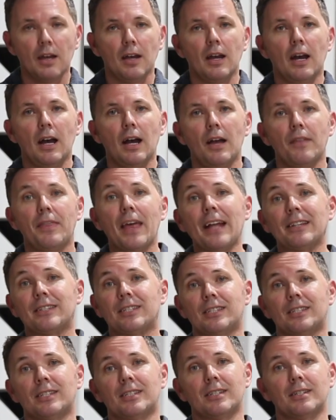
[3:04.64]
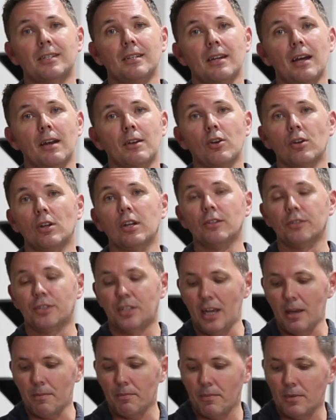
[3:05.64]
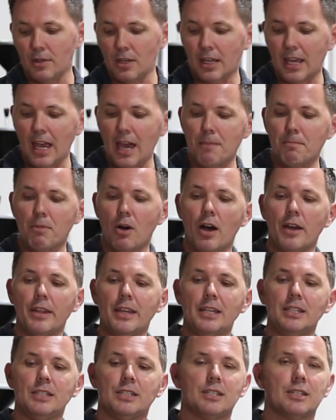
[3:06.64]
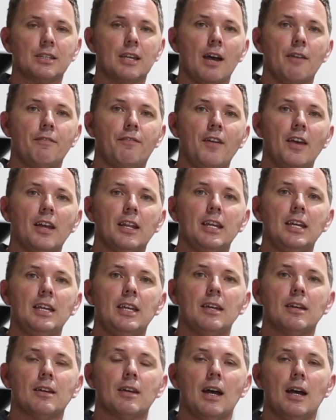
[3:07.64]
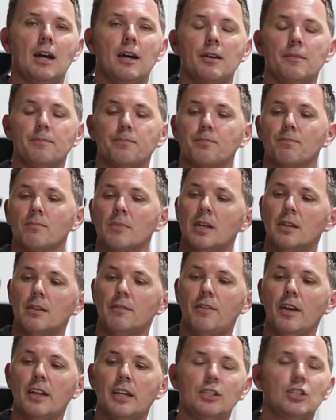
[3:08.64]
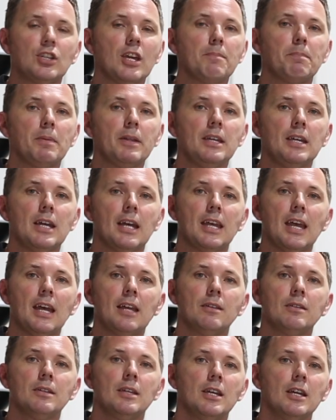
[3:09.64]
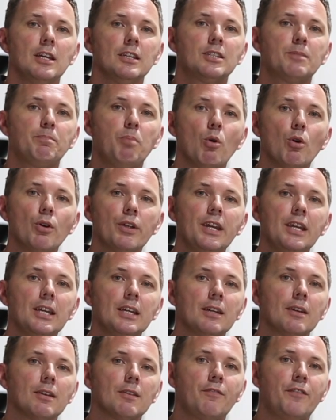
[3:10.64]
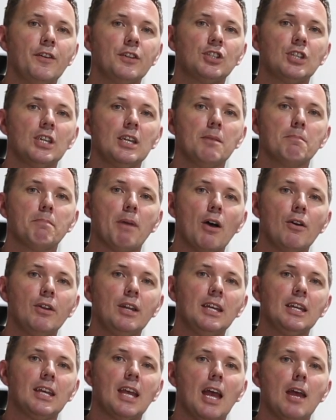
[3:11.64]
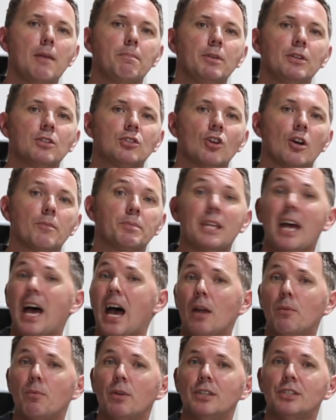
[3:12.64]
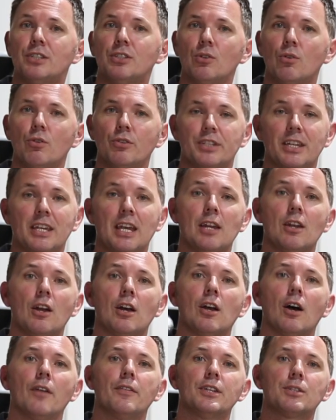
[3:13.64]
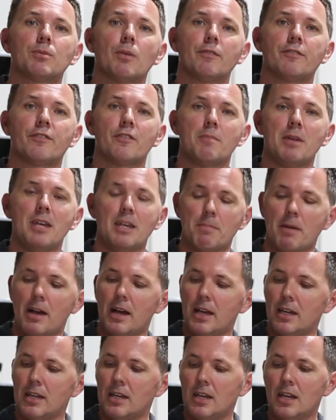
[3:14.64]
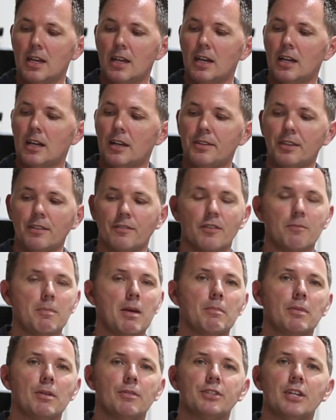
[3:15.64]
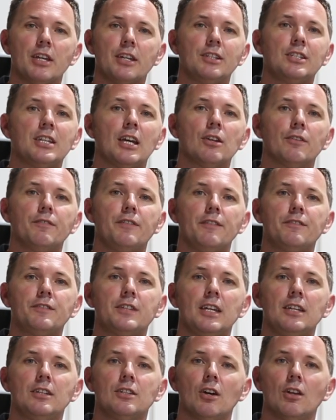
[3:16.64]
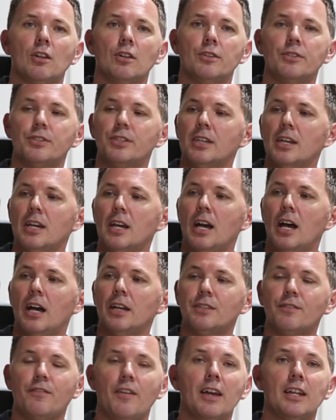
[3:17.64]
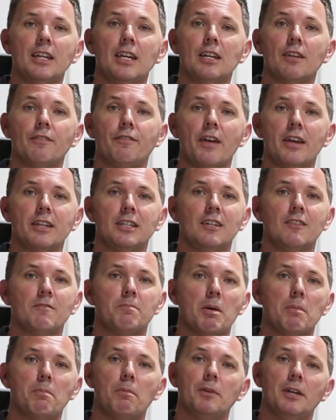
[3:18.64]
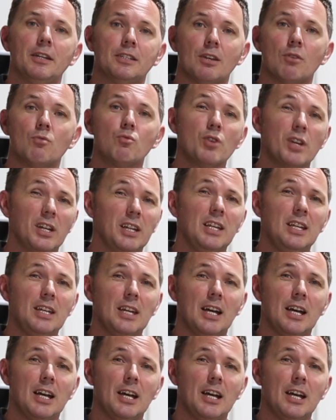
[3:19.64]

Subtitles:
That's a good little tip. You can buy these fairly cheaply. Again, sporting, fishing, boating, camping shops, hardware stores. Again, I got this one from eBay, and I think from memory it was only $10 or $15. It's fairly ineffective, but it's a really